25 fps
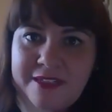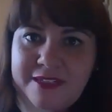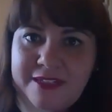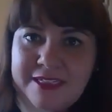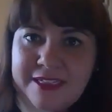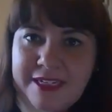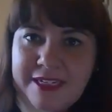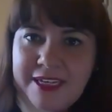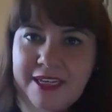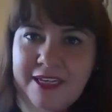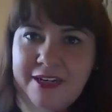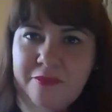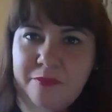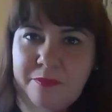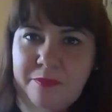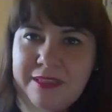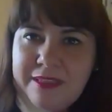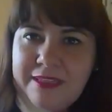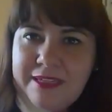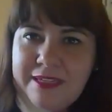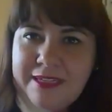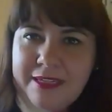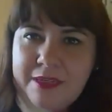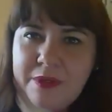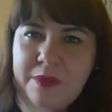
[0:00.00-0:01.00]
to kind of be
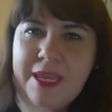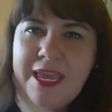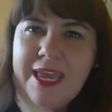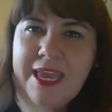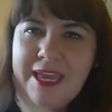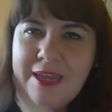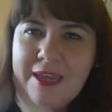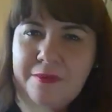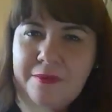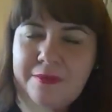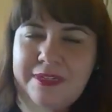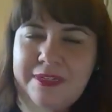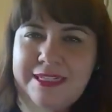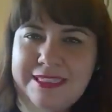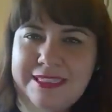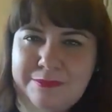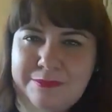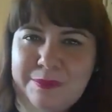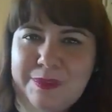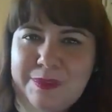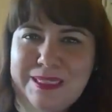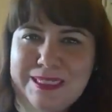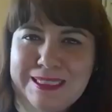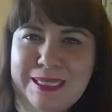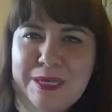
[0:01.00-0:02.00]
like, okay, what is
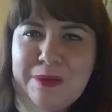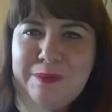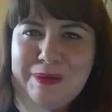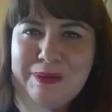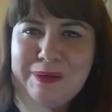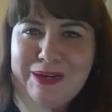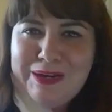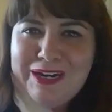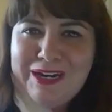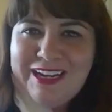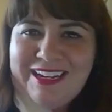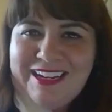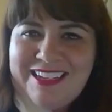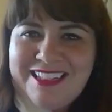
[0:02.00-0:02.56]
going on?